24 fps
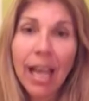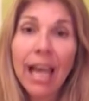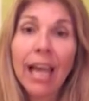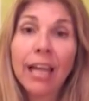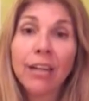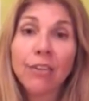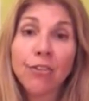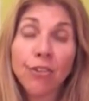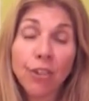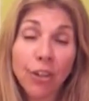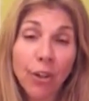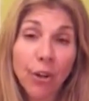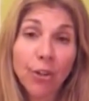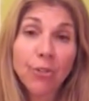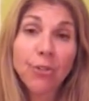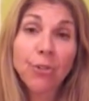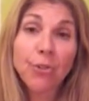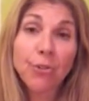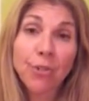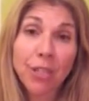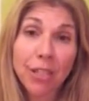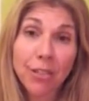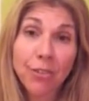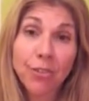and she
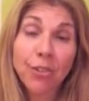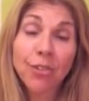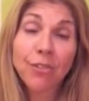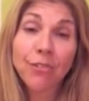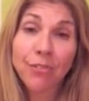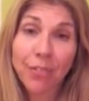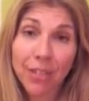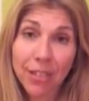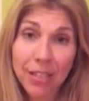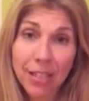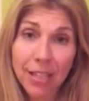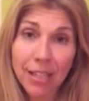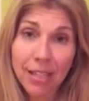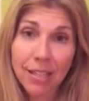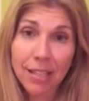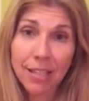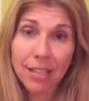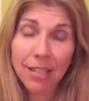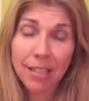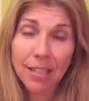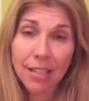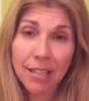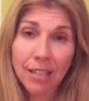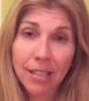also teaches
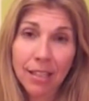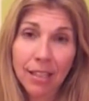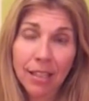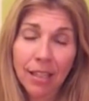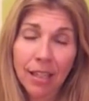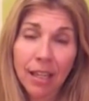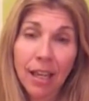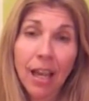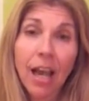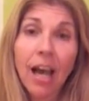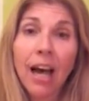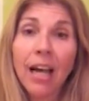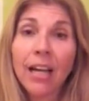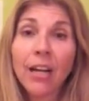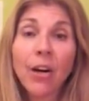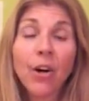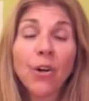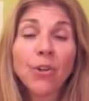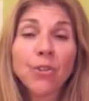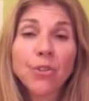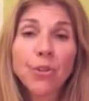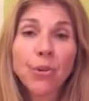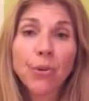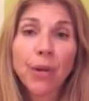physics. I
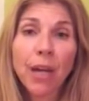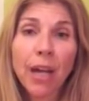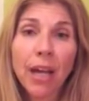also